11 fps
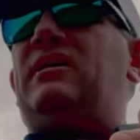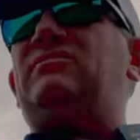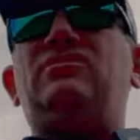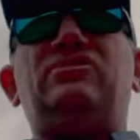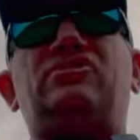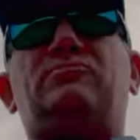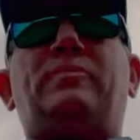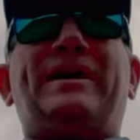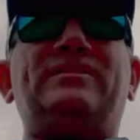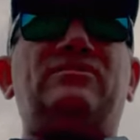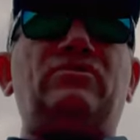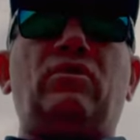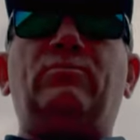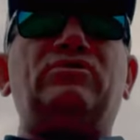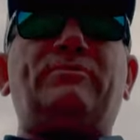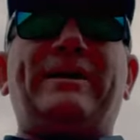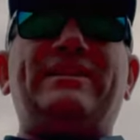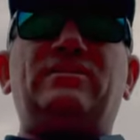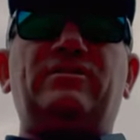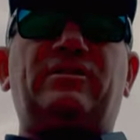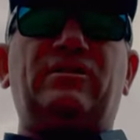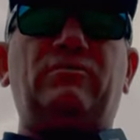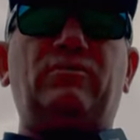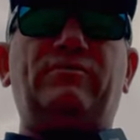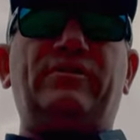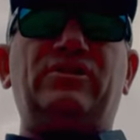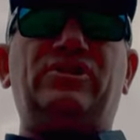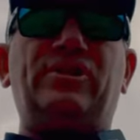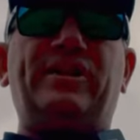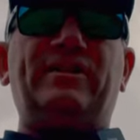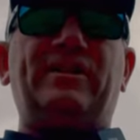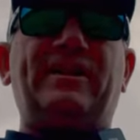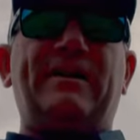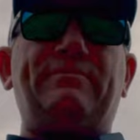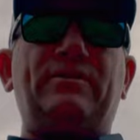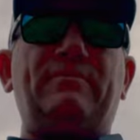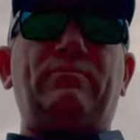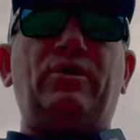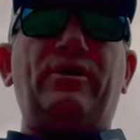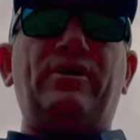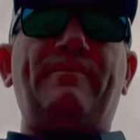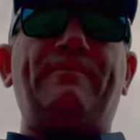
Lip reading: Usual speeds, normal speeds like you would when you're shooting to keep the blur